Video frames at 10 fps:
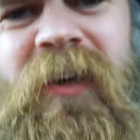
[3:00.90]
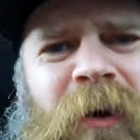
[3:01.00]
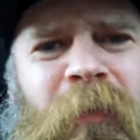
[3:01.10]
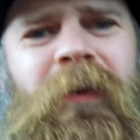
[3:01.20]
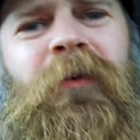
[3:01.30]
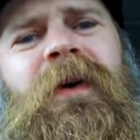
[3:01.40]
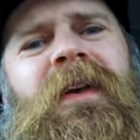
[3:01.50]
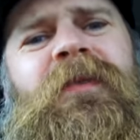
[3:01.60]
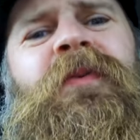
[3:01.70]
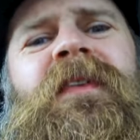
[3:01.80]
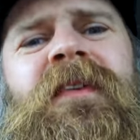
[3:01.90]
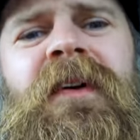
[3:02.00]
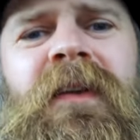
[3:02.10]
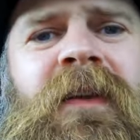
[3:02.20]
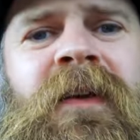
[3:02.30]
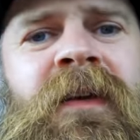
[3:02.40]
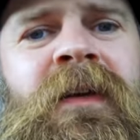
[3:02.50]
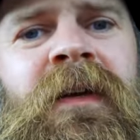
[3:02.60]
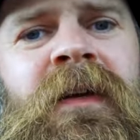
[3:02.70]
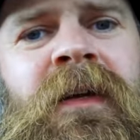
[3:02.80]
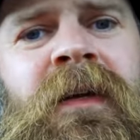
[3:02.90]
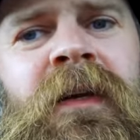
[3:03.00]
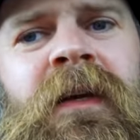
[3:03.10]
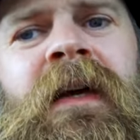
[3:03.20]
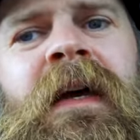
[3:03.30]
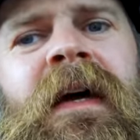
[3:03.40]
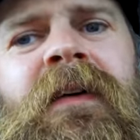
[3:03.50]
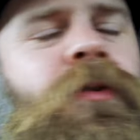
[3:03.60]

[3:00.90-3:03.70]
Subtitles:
couple of weeks for sun. And I've